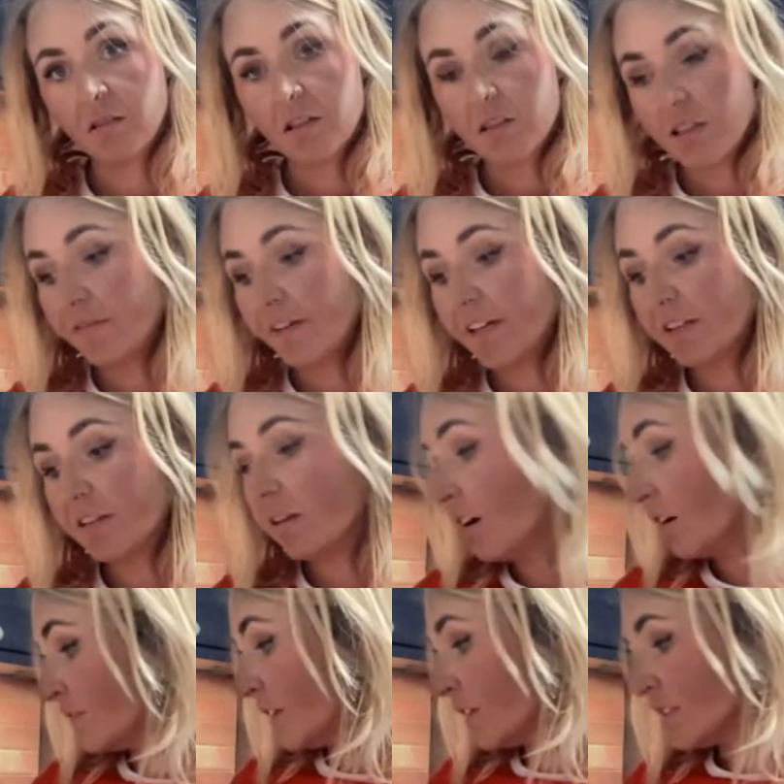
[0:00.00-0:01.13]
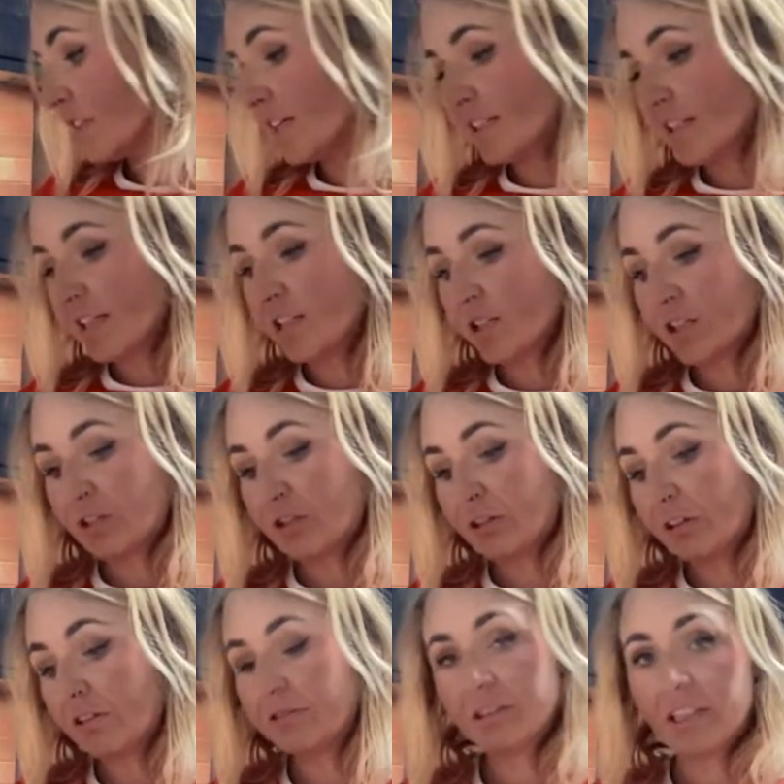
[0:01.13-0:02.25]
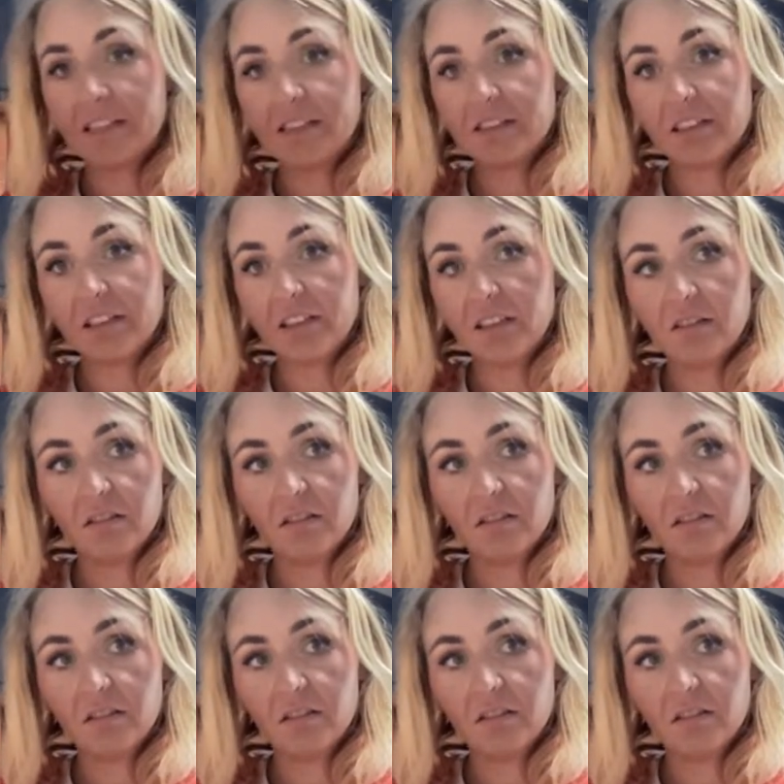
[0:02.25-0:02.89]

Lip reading: Do you find a lot of organizations don't test it?